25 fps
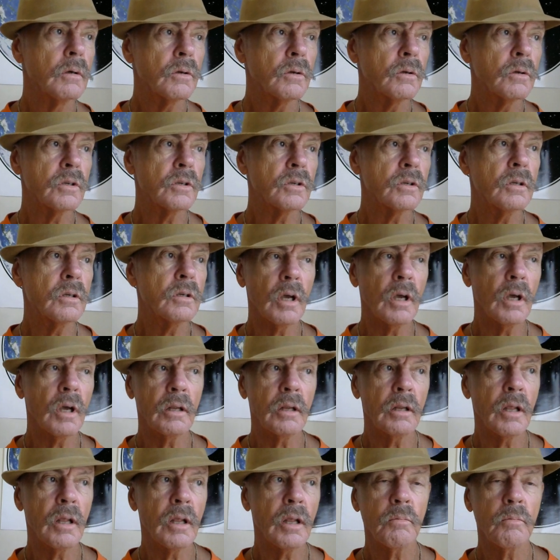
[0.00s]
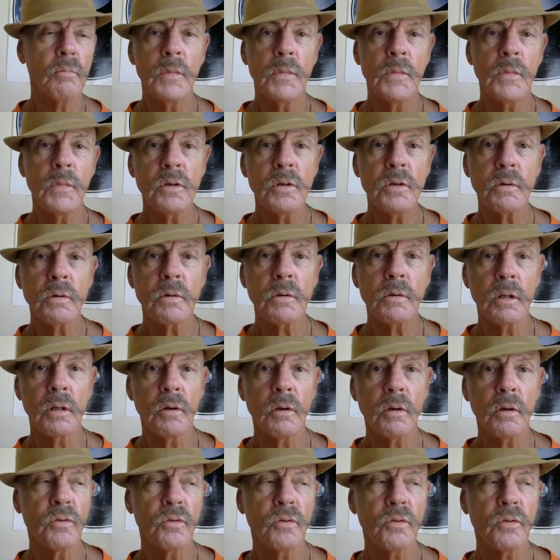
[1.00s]
to sedate that misery
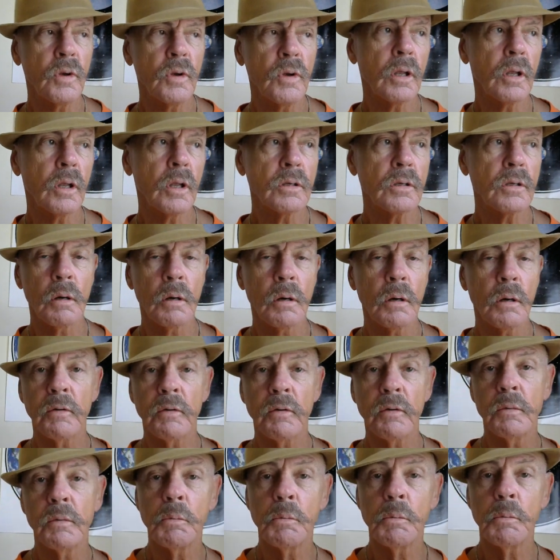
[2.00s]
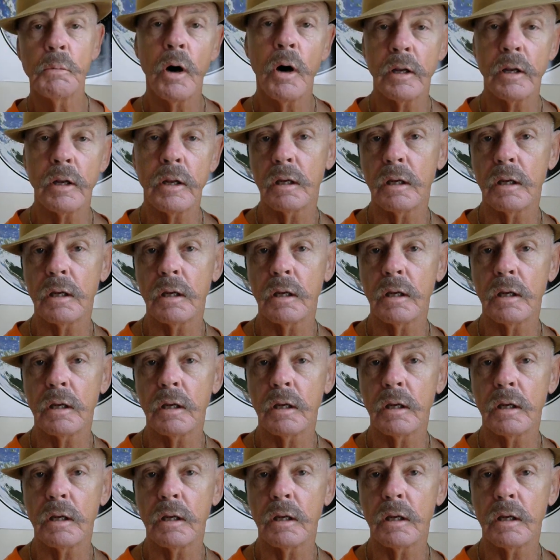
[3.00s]
and those feelings coming from the body.